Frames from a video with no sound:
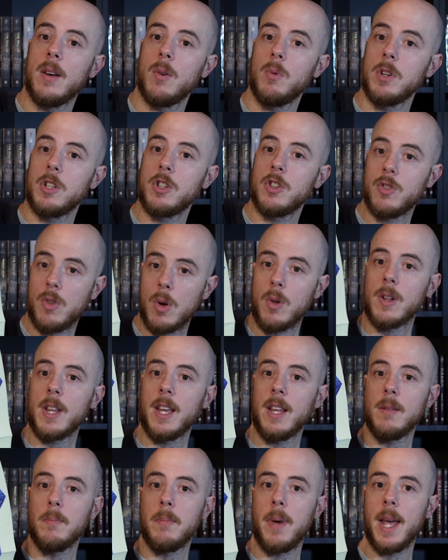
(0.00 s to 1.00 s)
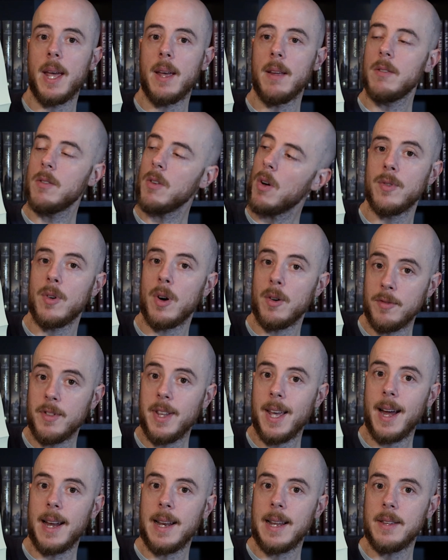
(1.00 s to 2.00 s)
which Tolkien made of
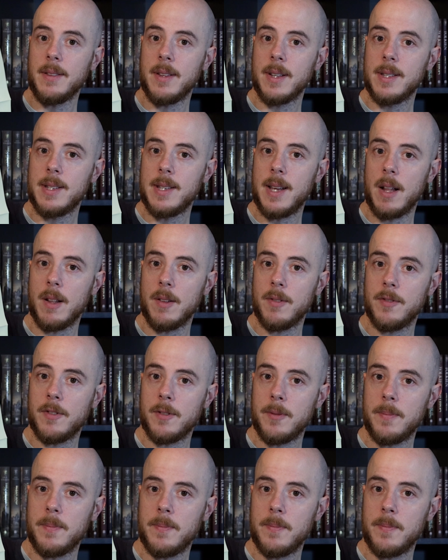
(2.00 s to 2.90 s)
the island itself.